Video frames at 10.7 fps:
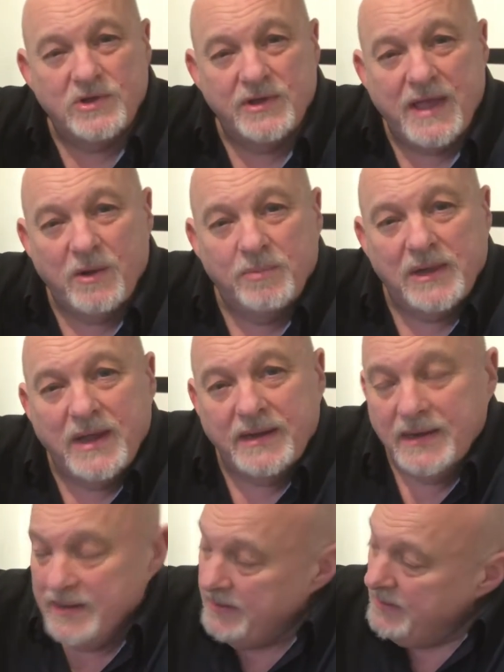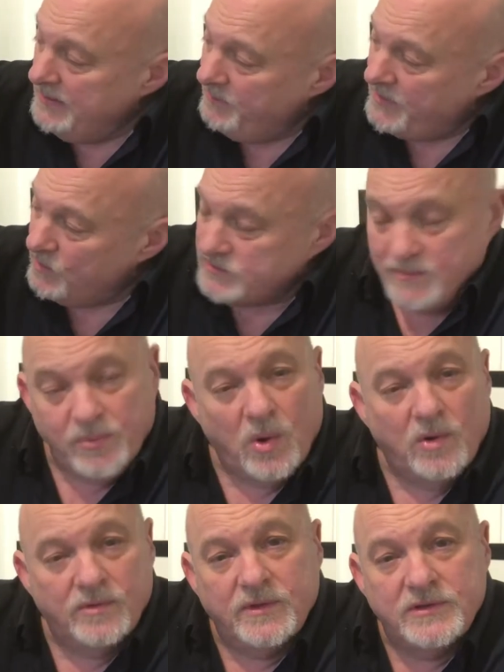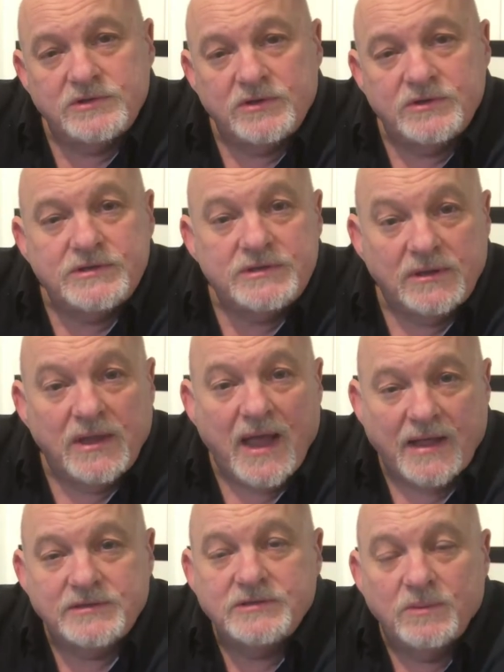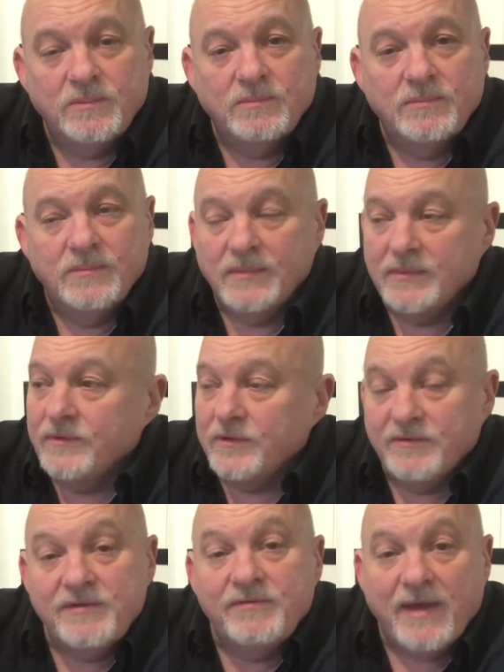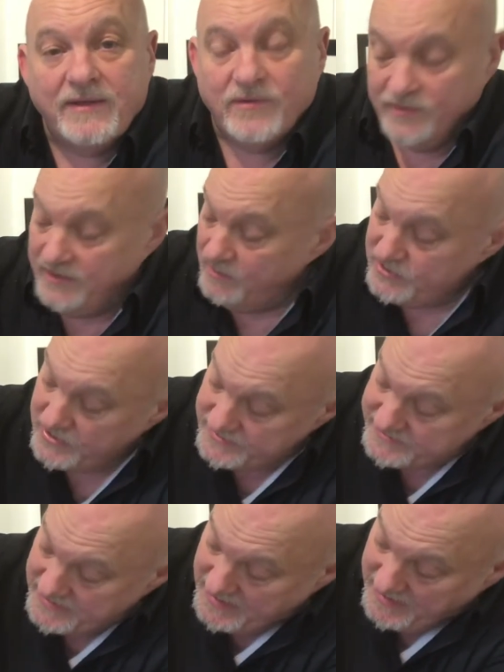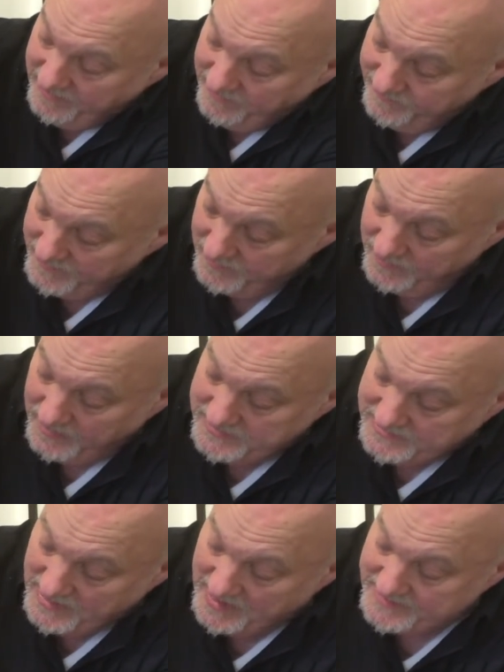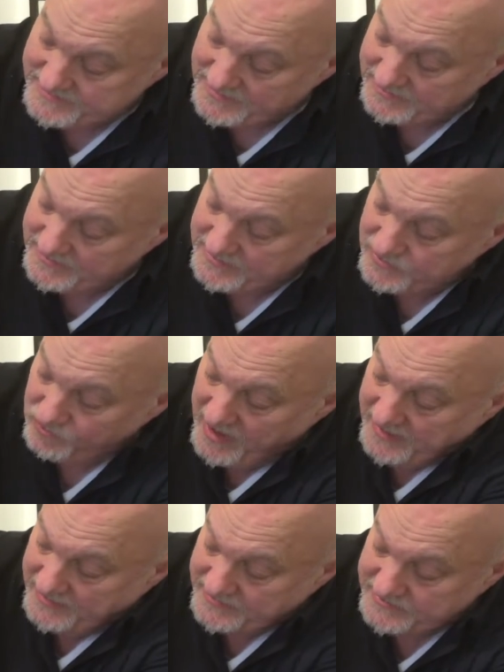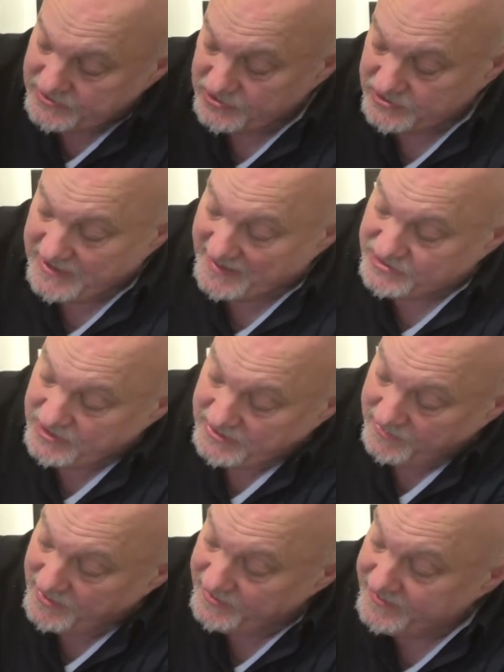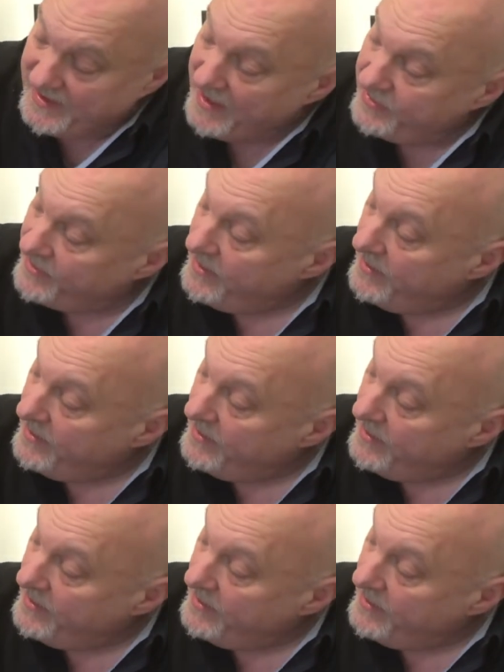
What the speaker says: got out of play. But it was important that the sun still had some sort of effect on the image. You can see here, it's lighting these railings. It's just catching them at the death.